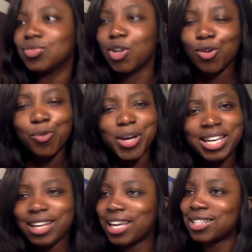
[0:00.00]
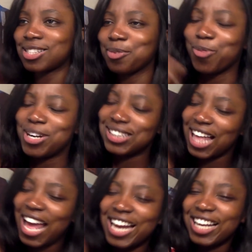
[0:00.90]
Ooh, we could get some real,
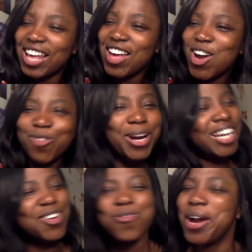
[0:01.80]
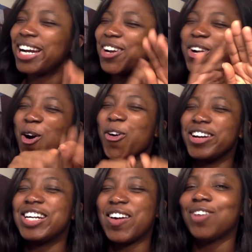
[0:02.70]
like, We can
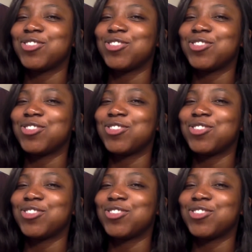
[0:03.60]
choreograph